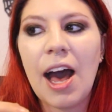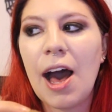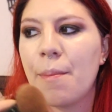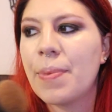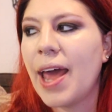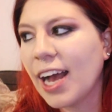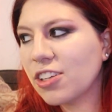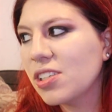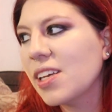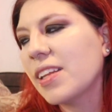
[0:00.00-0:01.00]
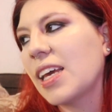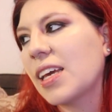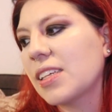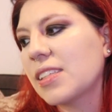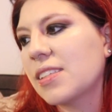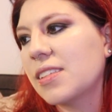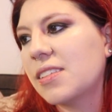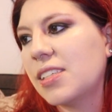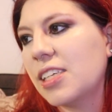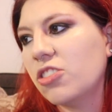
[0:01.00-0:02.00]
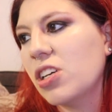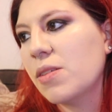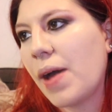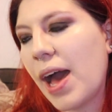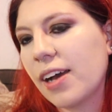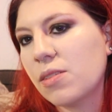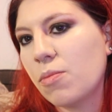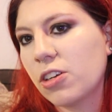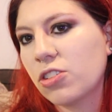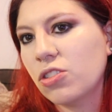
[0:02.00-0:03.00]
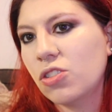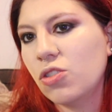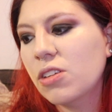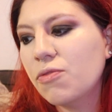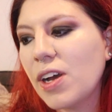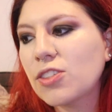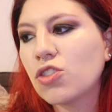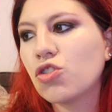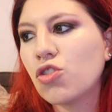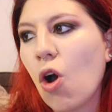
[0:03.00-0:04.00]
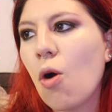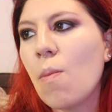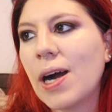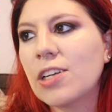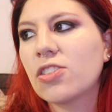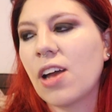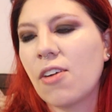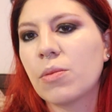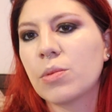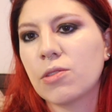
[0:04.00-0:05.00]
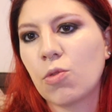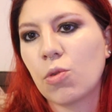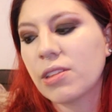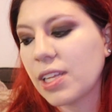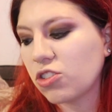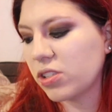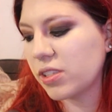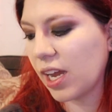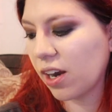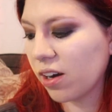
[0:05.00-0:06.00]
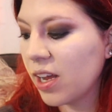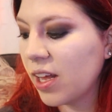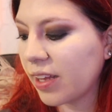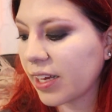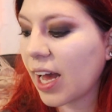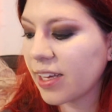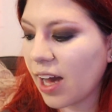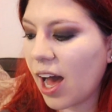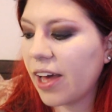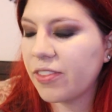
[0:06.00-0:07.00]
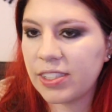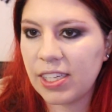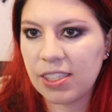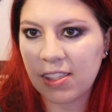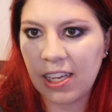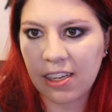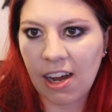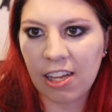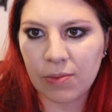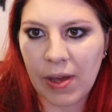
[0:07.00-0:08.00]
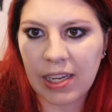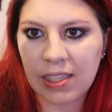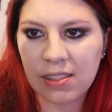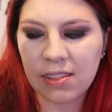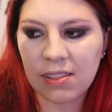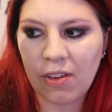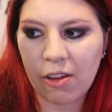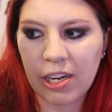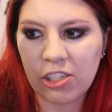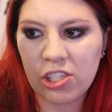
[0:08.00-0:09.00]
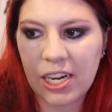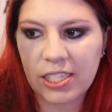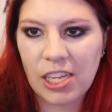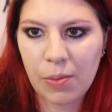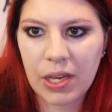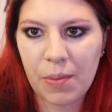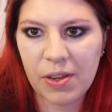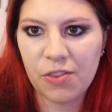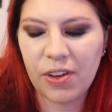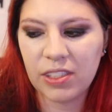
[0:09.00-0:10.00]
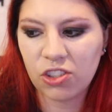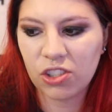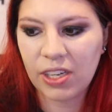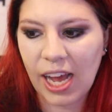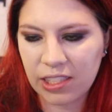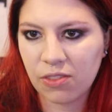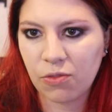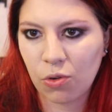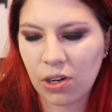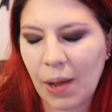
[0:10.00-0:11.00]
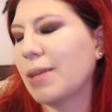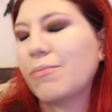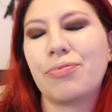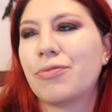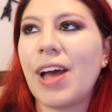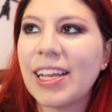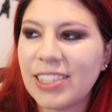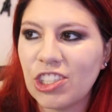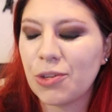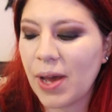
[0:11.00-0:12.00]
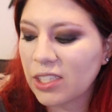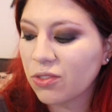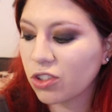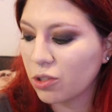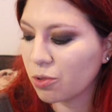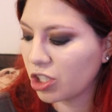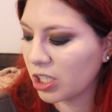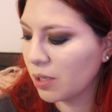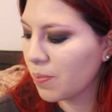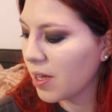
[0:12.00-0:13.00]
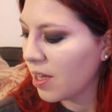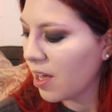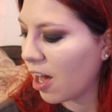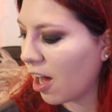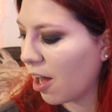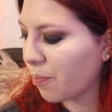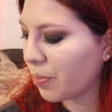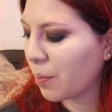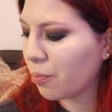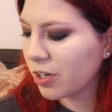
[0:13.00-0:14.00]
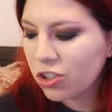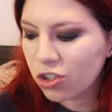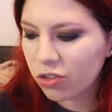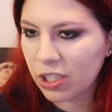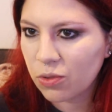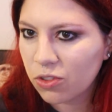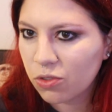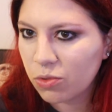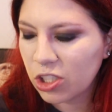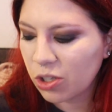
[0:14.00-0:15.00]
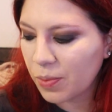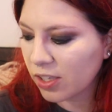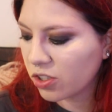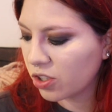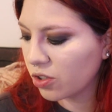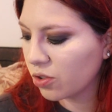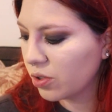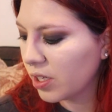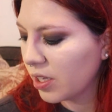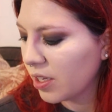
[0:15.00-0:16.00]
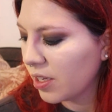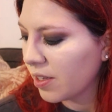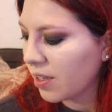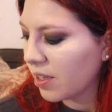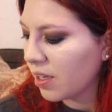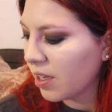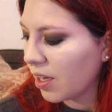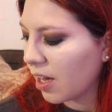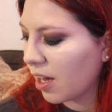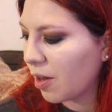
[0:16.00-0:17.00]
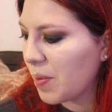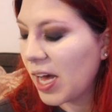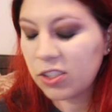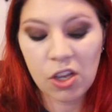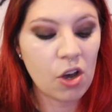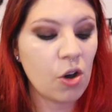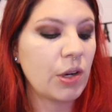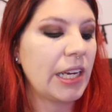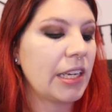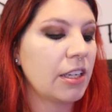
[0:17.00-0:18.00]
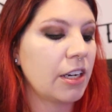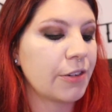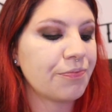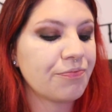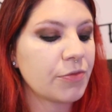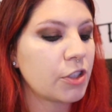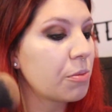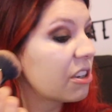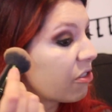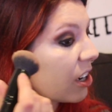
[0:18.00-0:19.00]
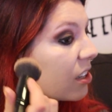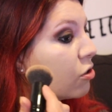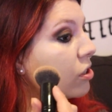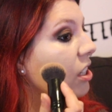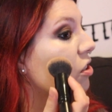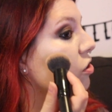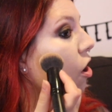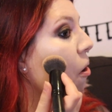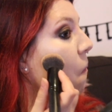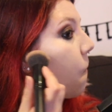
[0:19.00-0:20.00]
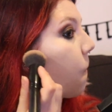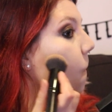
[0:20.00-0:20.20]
But actually at like TJ Maxx and Marshalls, you can find so much stuff from Sephora that's just there. Like I got this It Cosmetics foundation that has now become my new foundation at Sephora, at TJ Maxx for super cheap. I'm pretty sure this was from TJ Maxx too. So, you know, don't be afraid of those deals, y'all.